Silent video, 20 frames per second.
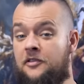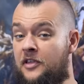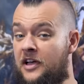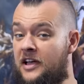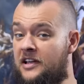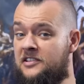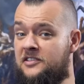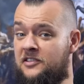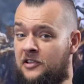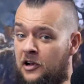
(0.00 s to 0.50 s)

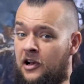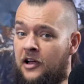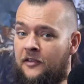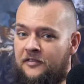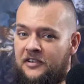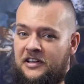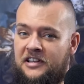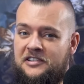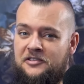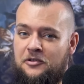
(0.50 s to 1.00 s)
there's the
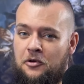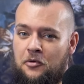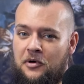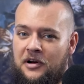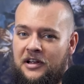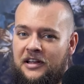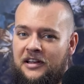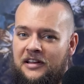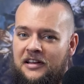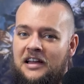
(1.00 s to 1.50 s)
lovely
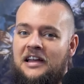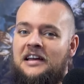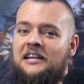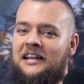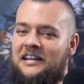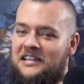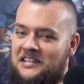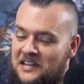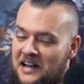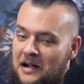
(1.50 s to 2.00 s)
story.
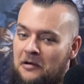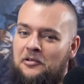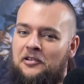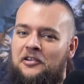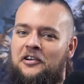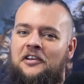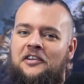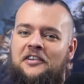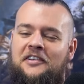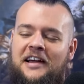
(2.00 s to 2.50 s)
Let's now
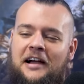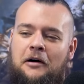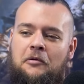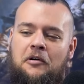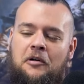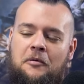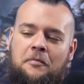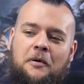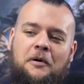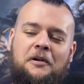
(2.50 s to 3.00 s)
turn to
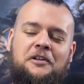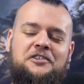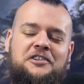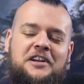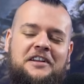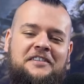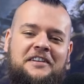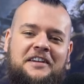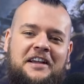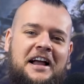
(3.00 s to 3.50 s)
our
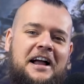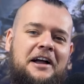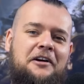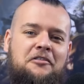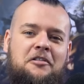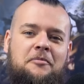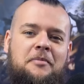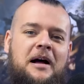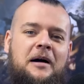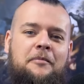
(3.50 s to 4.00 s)
apologetic
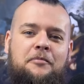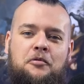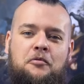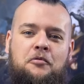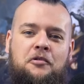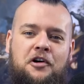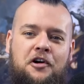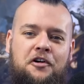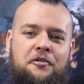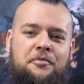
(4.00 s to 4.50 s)
acrobat
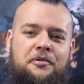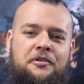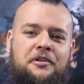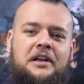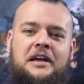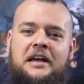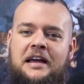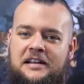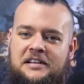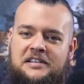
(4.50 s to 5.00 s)
Paul Copan
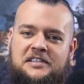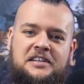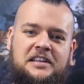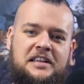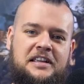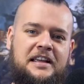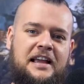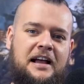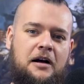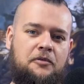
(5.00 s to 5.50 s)
and
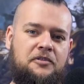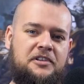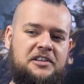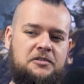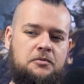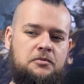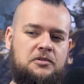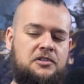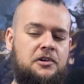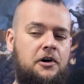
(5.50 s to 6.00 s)
see how
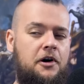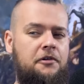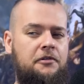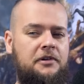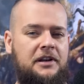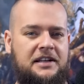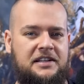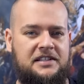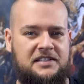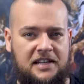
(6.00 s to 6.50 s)
this was not
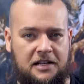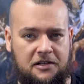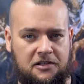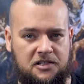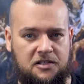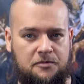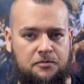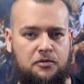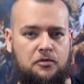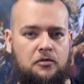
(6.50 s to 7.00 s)
only
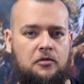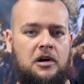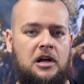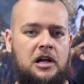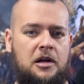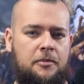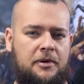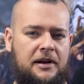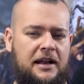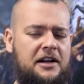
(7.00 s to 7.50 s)
sensible,
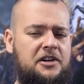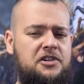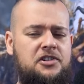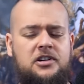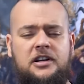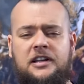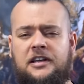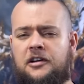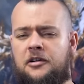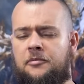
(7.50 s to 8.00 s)
but
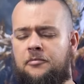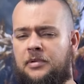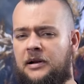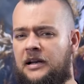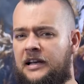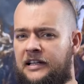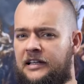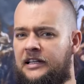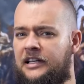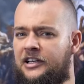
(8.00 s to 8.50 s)
actually
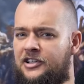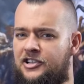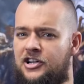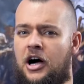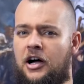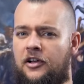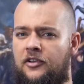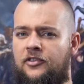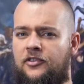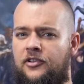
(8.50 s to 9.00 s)
completely
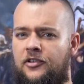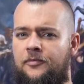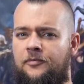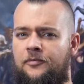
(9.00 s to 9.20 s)
just.